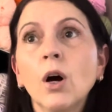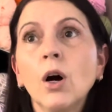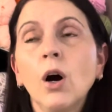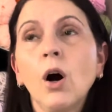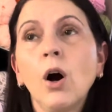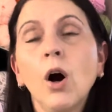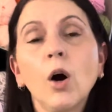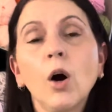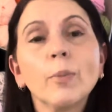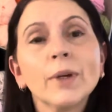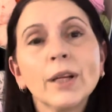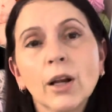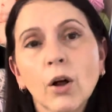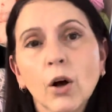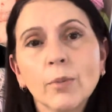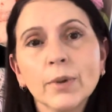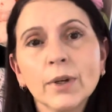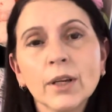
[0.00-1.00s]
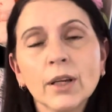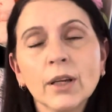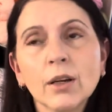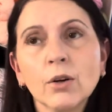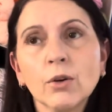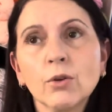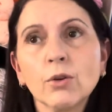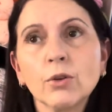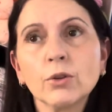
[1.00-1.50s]
Hobby Lobby
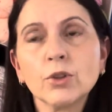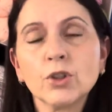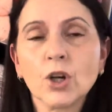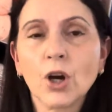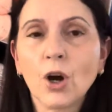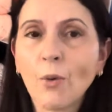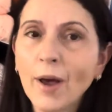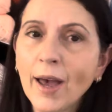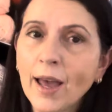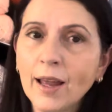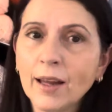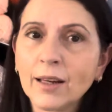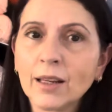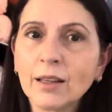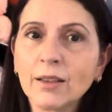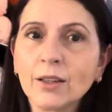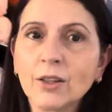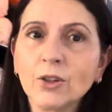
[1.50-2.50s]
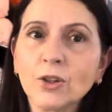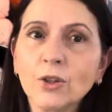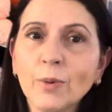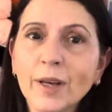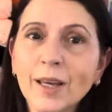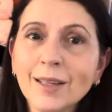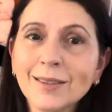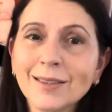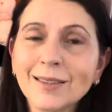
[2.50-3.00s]
or Joanne in the
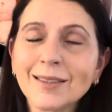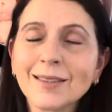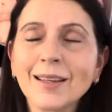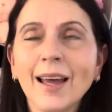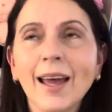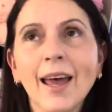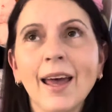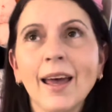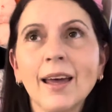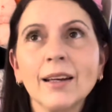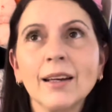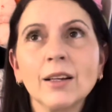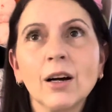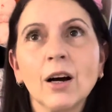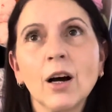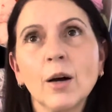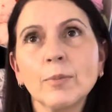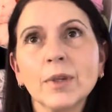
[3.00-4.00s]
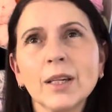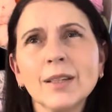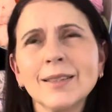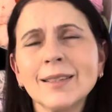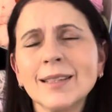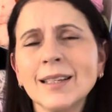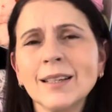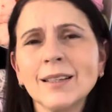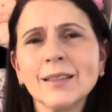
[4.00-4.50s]
US, and I'm
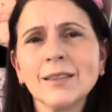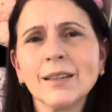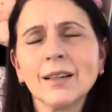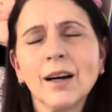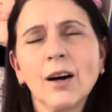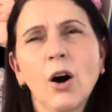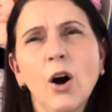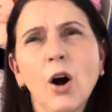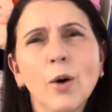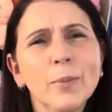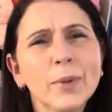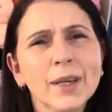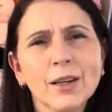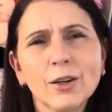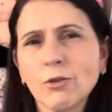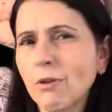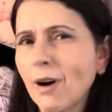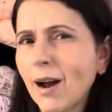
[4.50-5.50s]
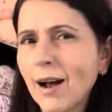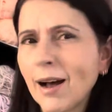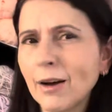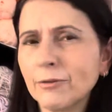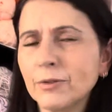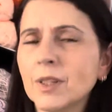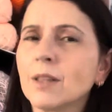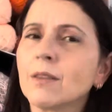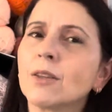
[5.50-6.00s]
guessing Hobby
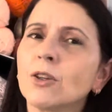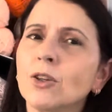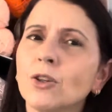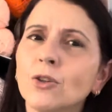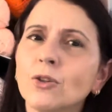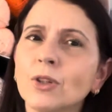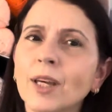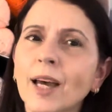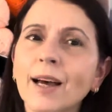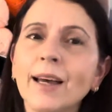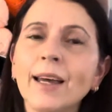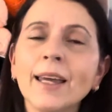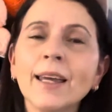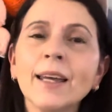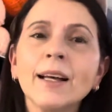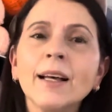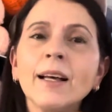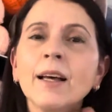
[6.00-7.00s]
Craft in the UK,